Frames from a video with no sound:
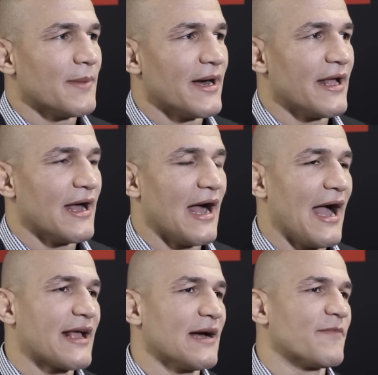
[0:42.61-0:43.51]
But uh,
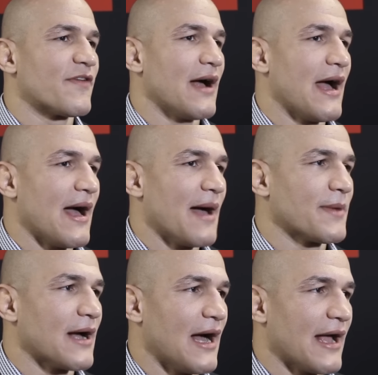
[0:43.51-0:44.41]
I come from I,
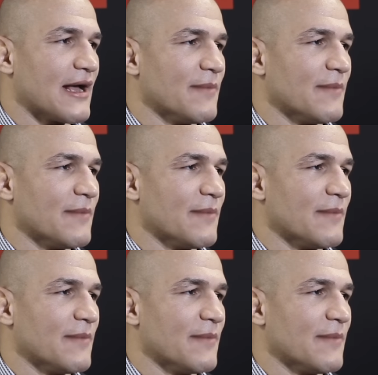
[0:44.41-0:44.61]
am I